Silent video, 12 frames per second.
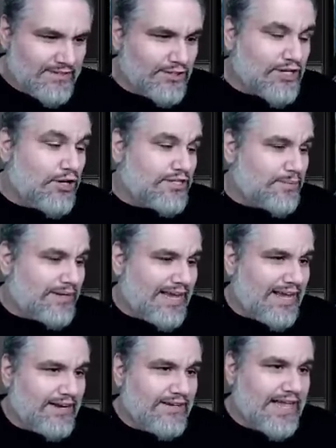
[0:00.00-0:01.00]
You saw you said we
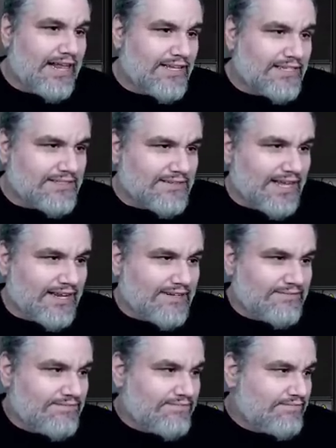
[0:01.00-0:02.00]
can? Yeah, let's yeah. do that.
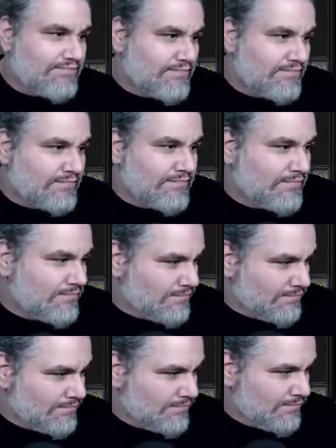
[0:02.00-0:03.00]
Oh,